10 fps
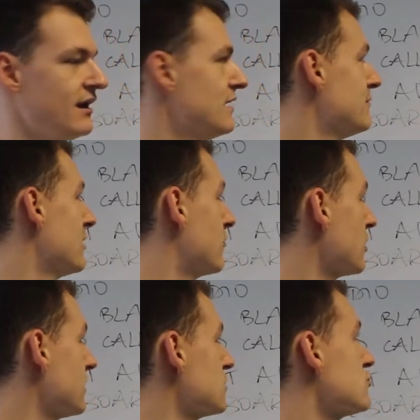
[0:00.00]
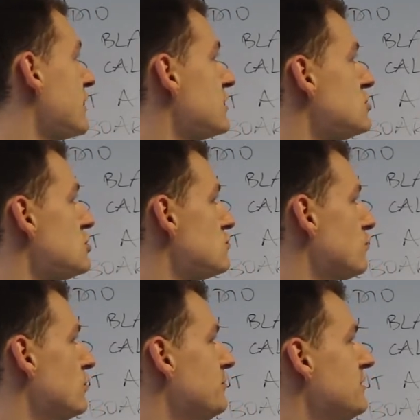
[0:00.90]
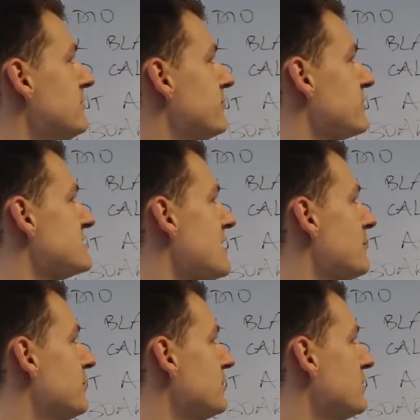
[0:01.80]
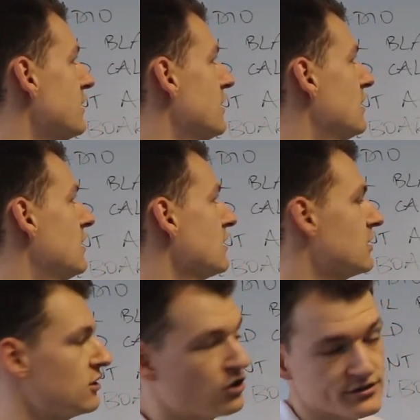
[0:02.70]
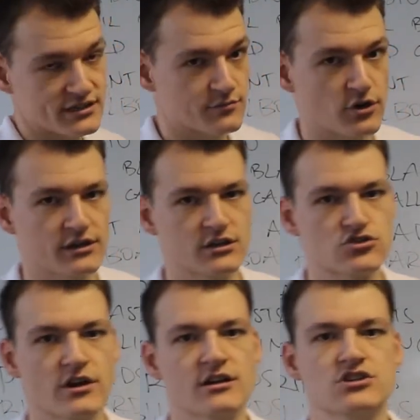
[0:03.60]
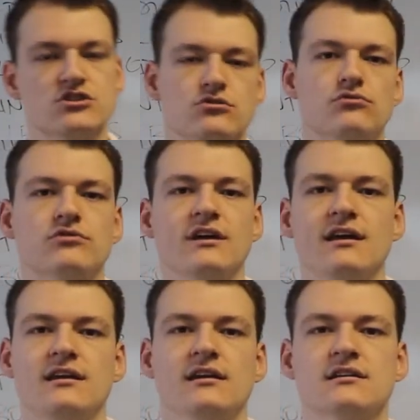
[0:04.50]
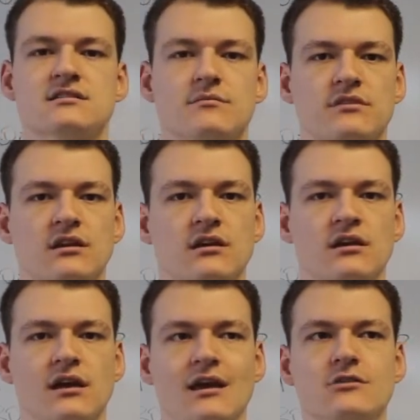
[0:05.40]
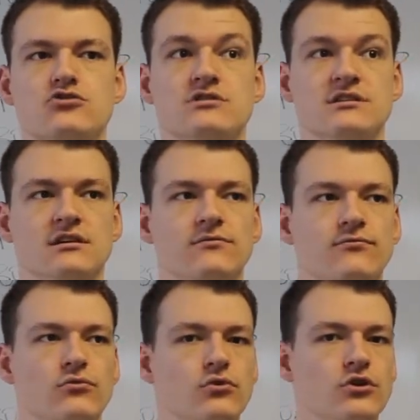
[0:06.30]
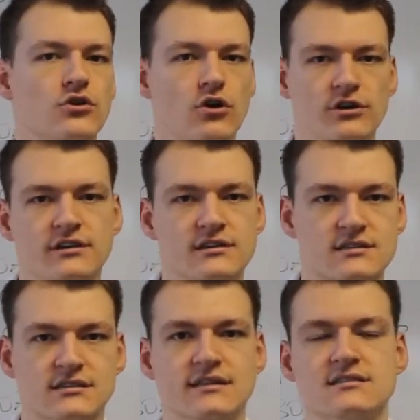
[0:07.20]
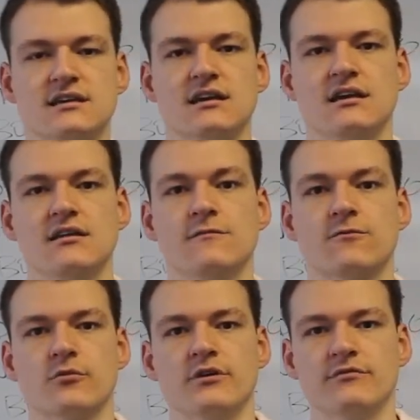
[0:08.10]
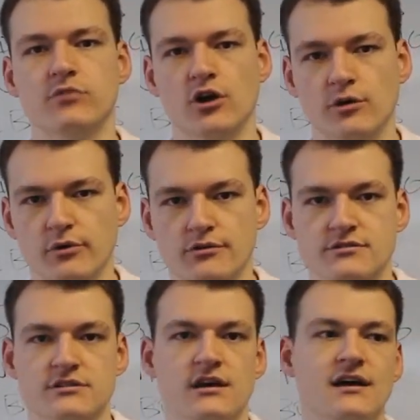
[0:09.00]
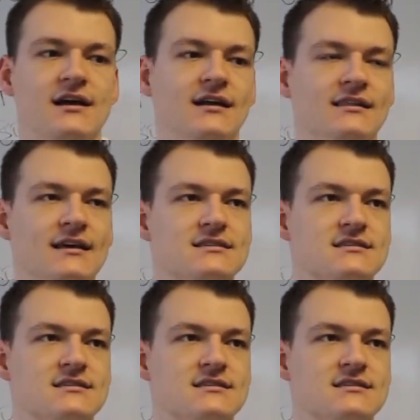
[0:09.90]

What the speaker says: inbound marketing strategies would be, for example, content marketing strategy. So creating something interesting for your audience. Let's say an informative blog post. Let's